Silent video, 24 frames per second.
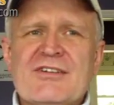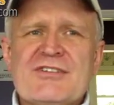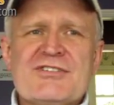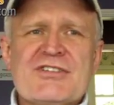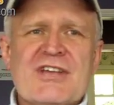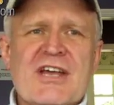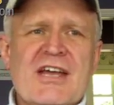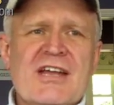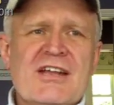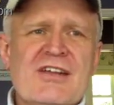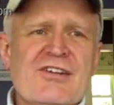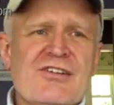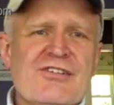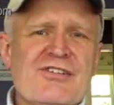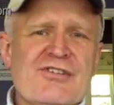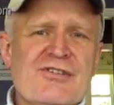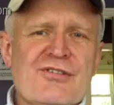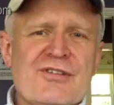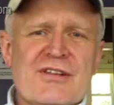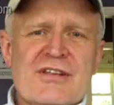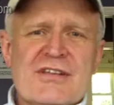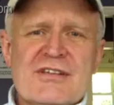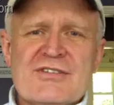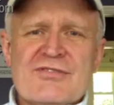saying you're
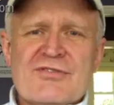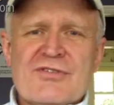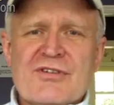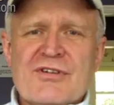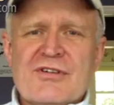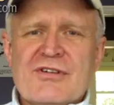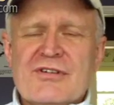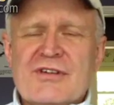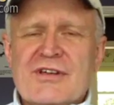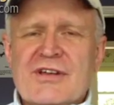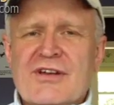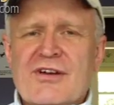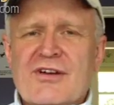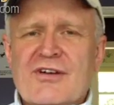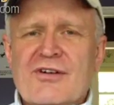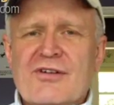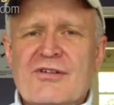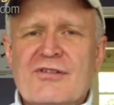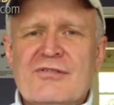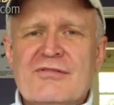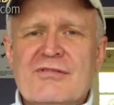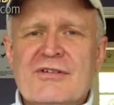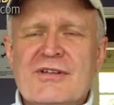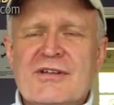doing this for
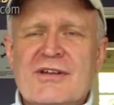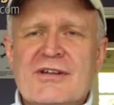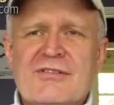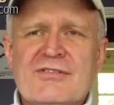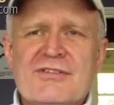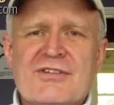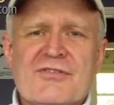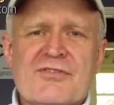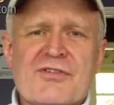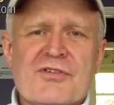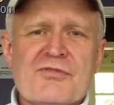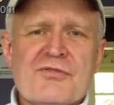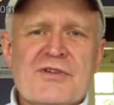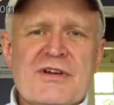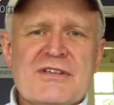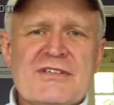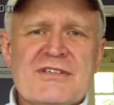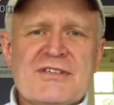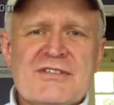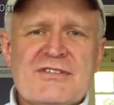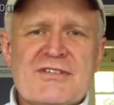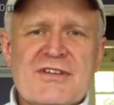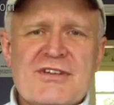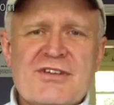different
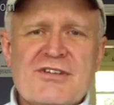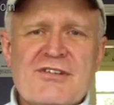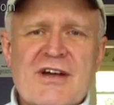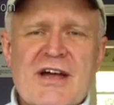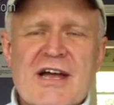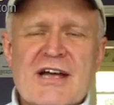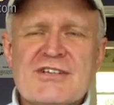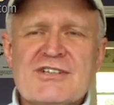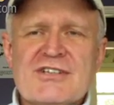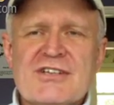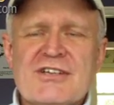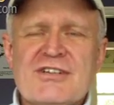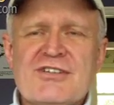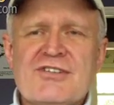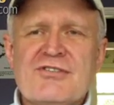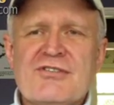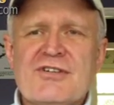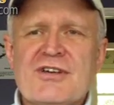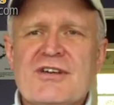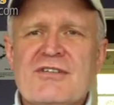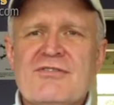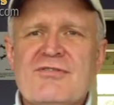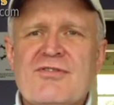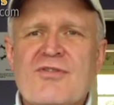reasons than you're actually
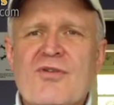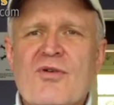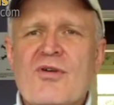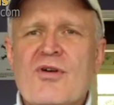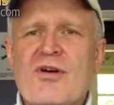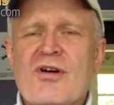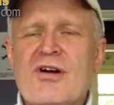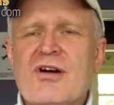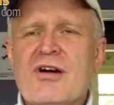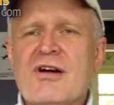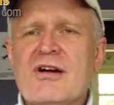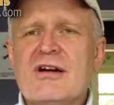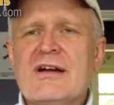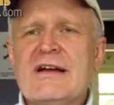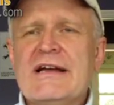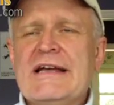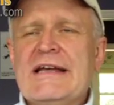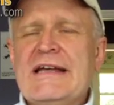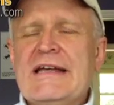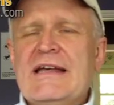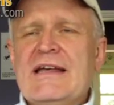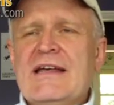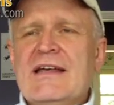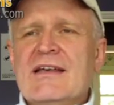doing it for,
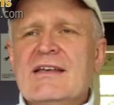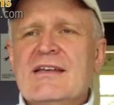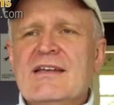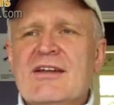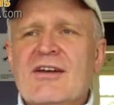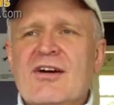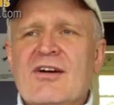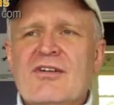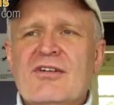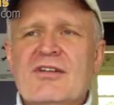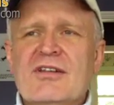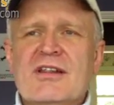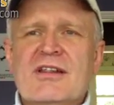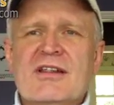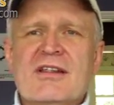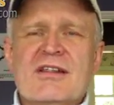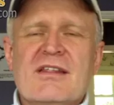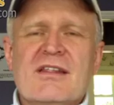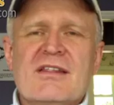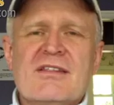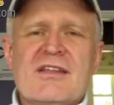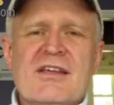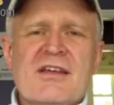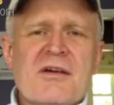
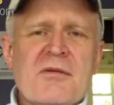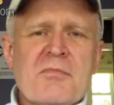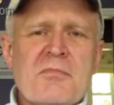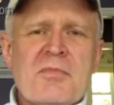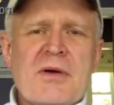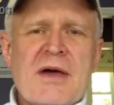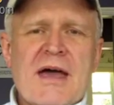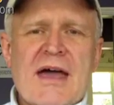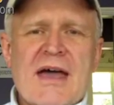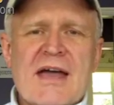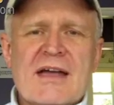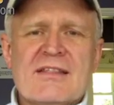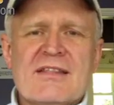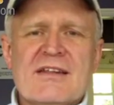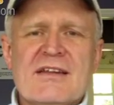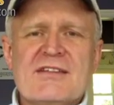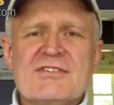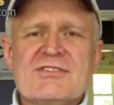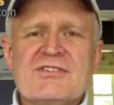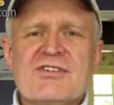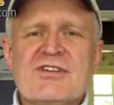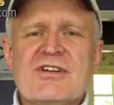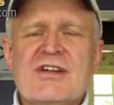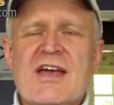the impact that
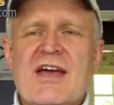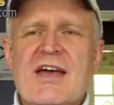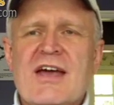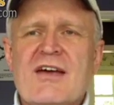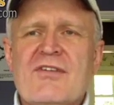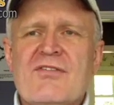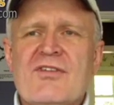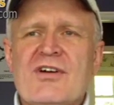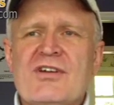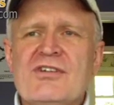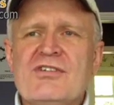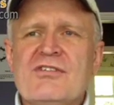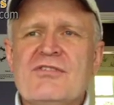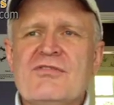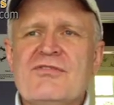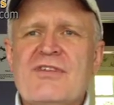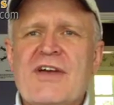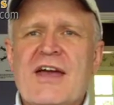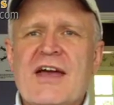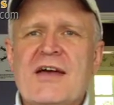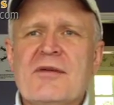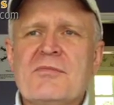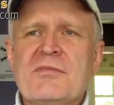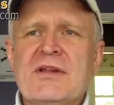it's going to have on your
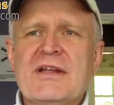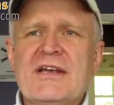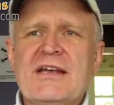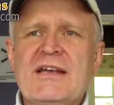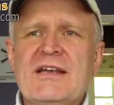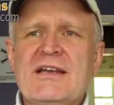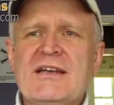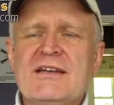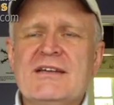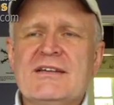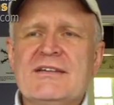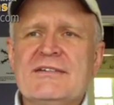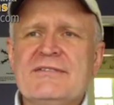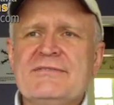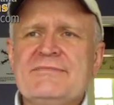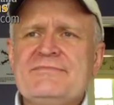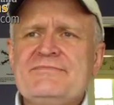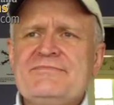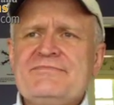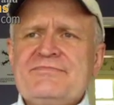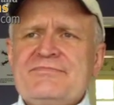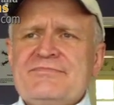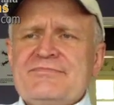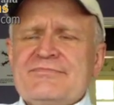family. And
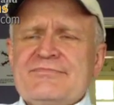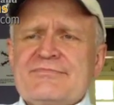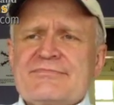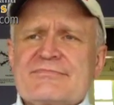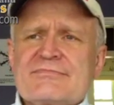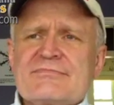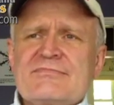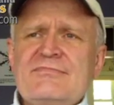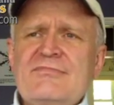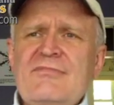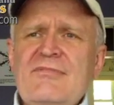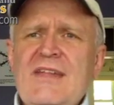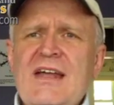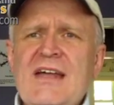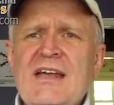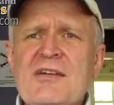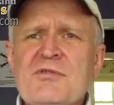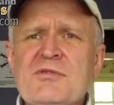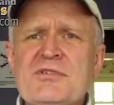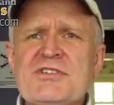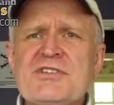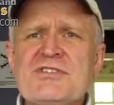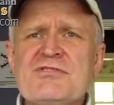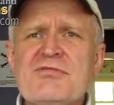he
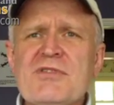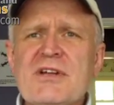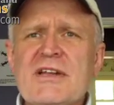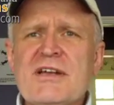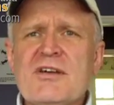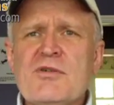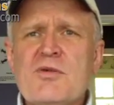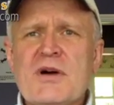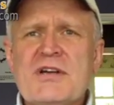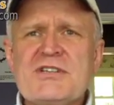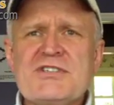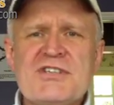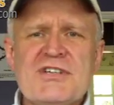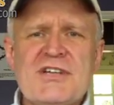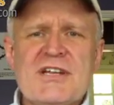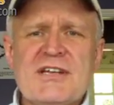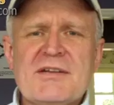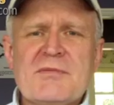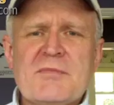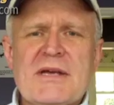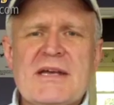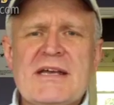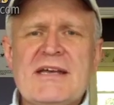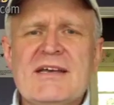was just really
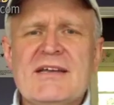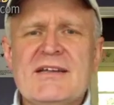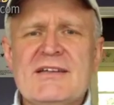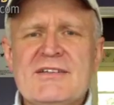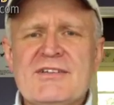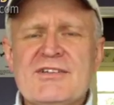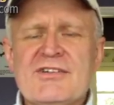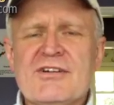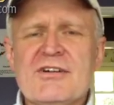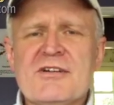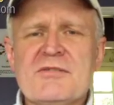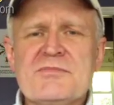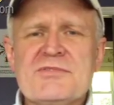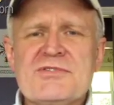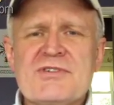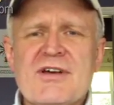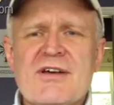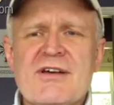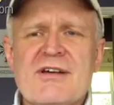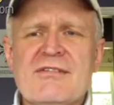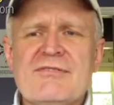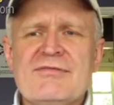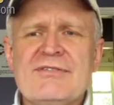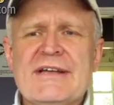questioning me in terms
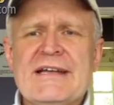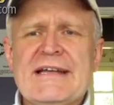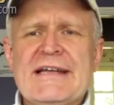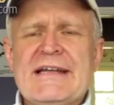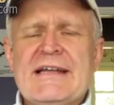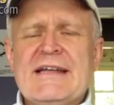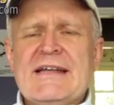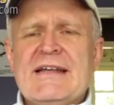of